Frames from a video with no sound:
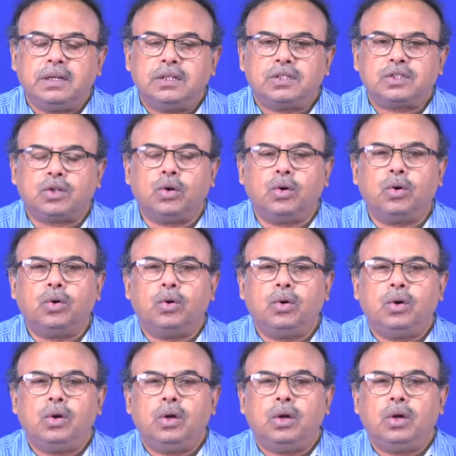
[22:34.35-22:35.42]
So,
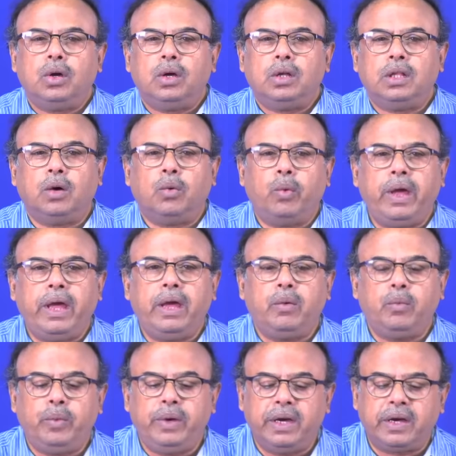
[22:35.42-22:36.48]
the way
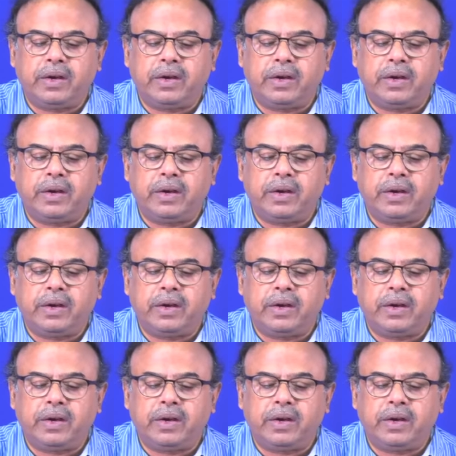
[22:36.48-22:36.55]
we are